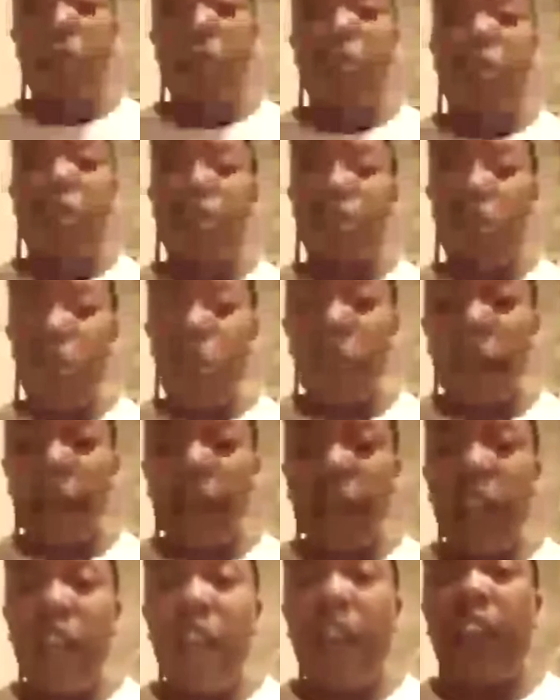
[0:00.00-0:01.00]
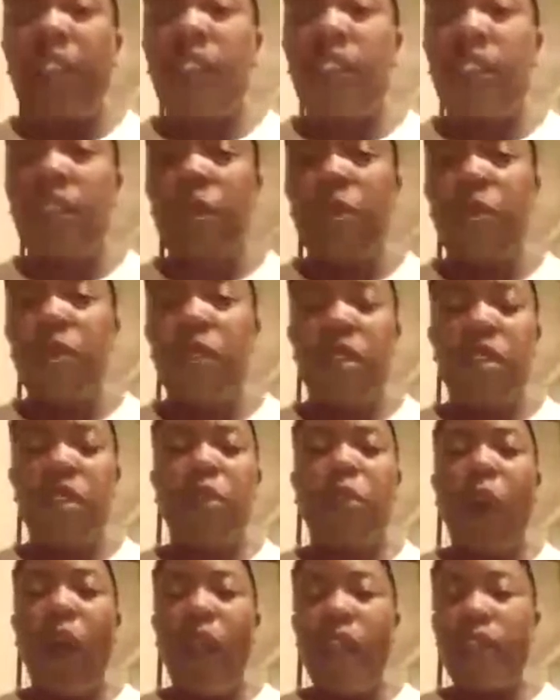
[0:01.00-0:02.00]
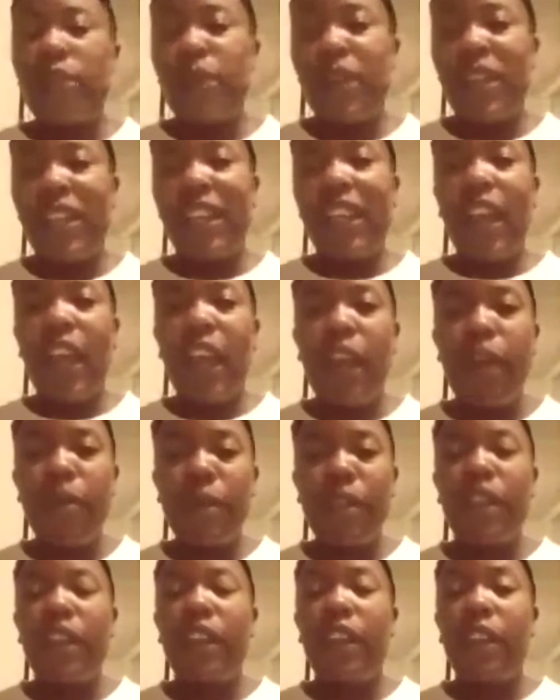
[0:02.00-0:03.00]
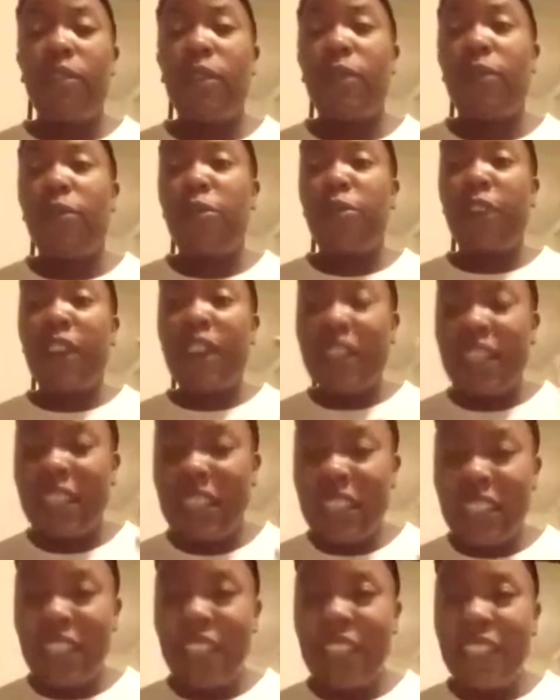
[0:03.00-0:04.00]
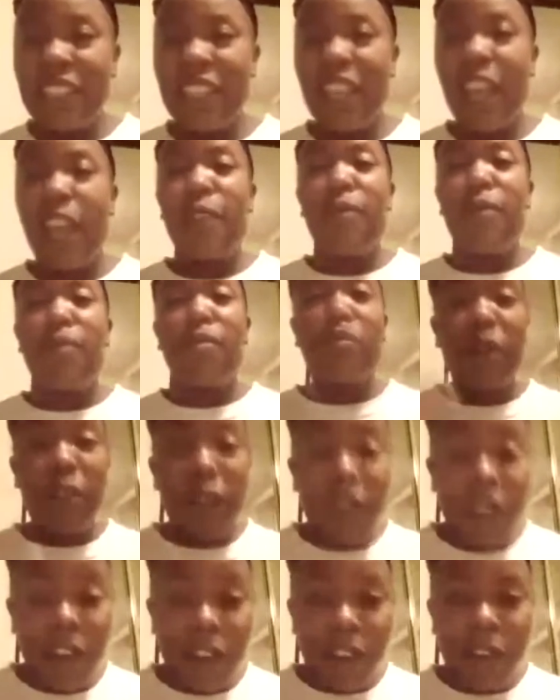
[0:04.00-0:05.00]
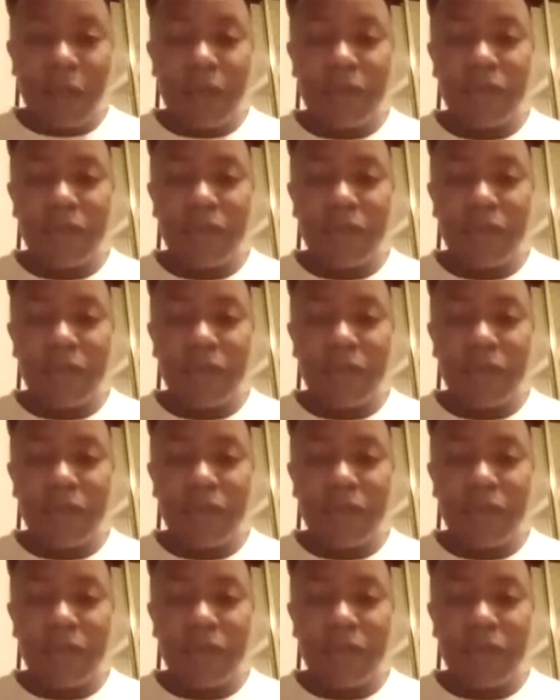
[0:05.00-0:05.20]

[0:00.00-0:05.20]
being born, and then the wise men came and they gave him frankincense and myrrh.